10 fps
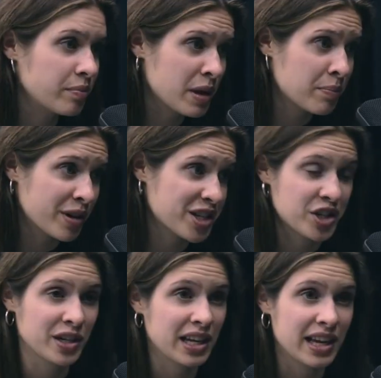
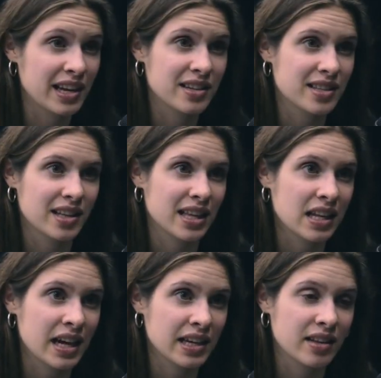impression I get is that they
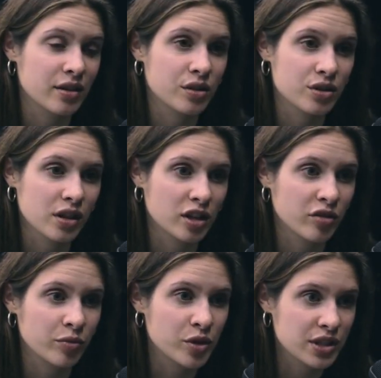like it. There is a lot
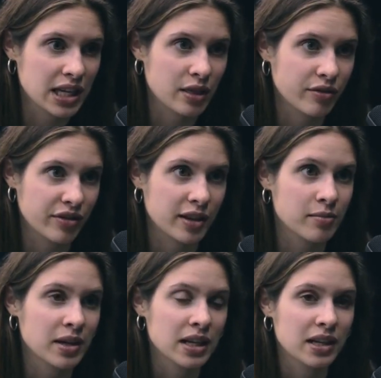of music in the
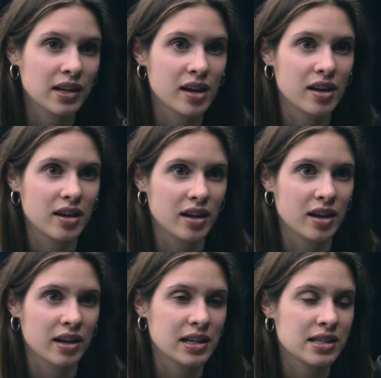film.
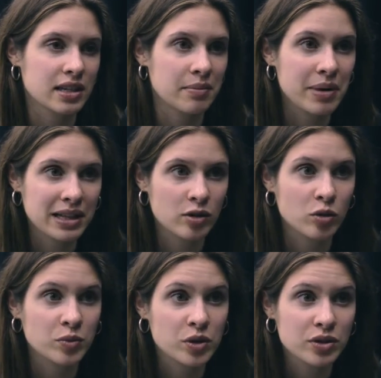It's
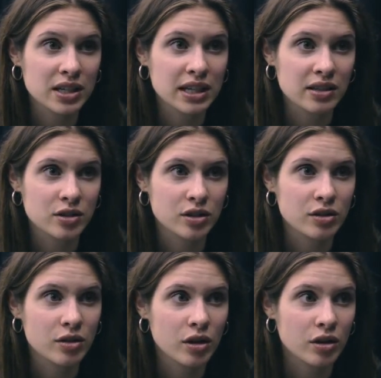rebetiko music. It's a
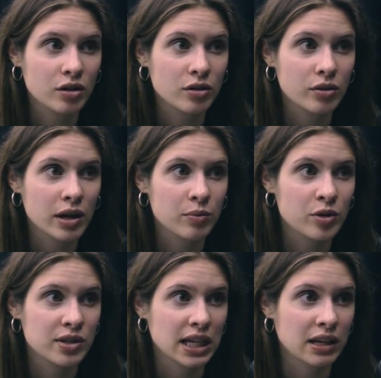Greek
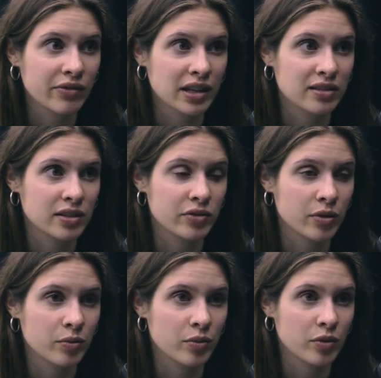music invented
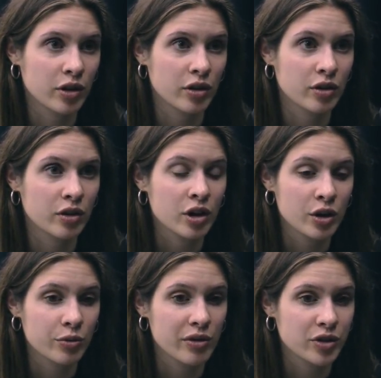from the
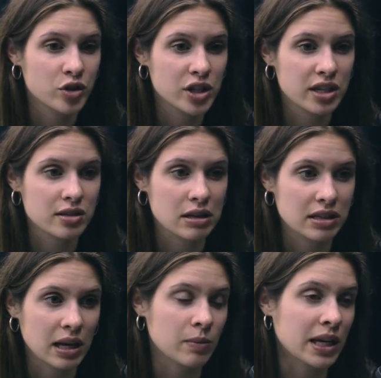refugees
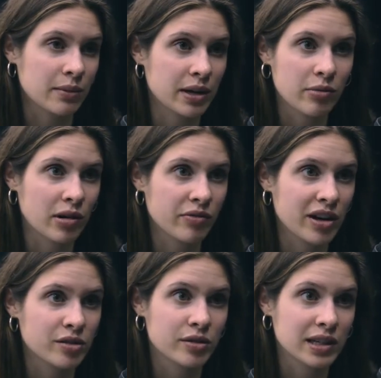that came, like my
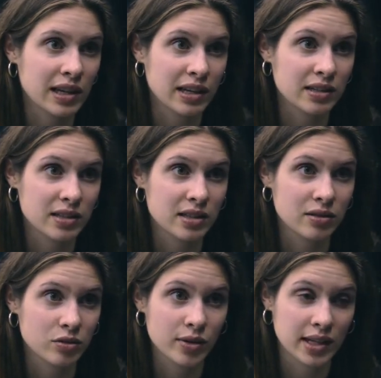grandfather, in
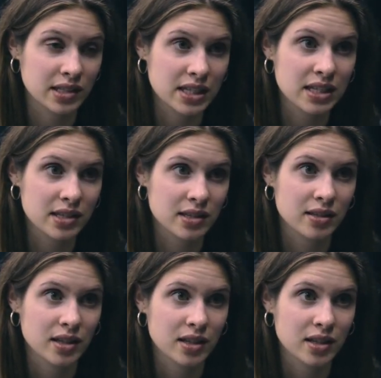1920s,